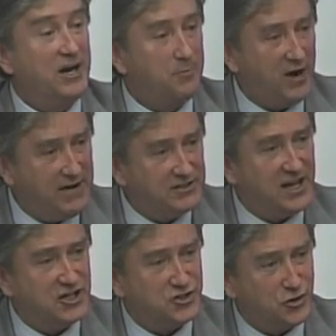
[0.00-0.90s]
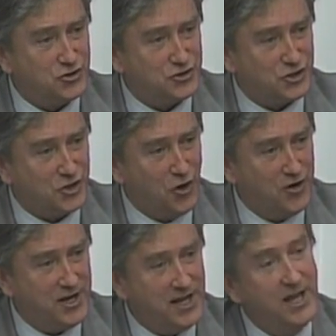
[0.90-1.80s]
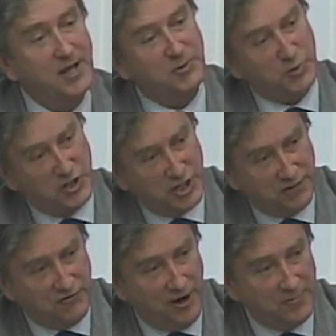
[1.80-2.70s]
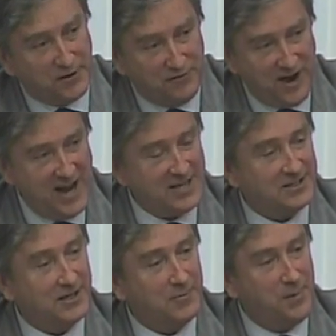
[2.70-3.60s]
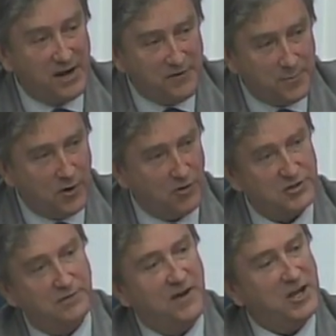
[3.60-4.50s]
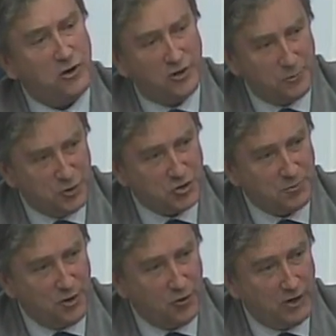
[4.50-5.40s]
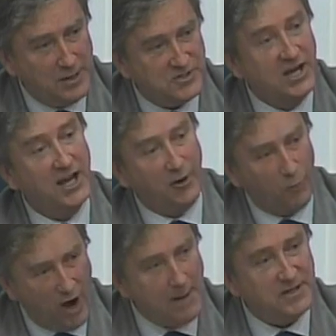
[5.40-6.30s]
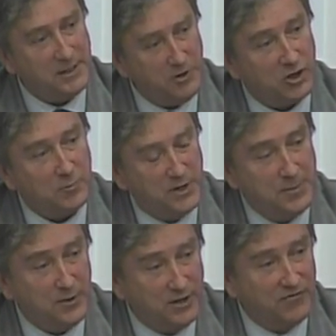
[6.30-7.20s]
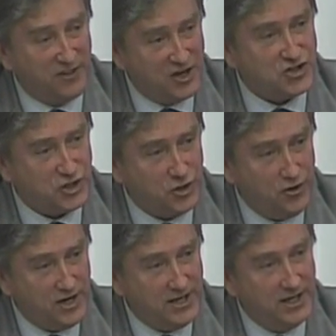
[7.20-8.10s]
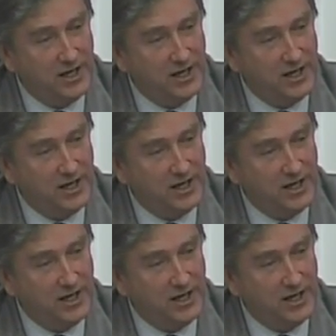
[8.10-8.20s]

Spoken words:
to privatize Social Security, switching from defined benefit programs to defined contribution programs, and robbing the American people of their security,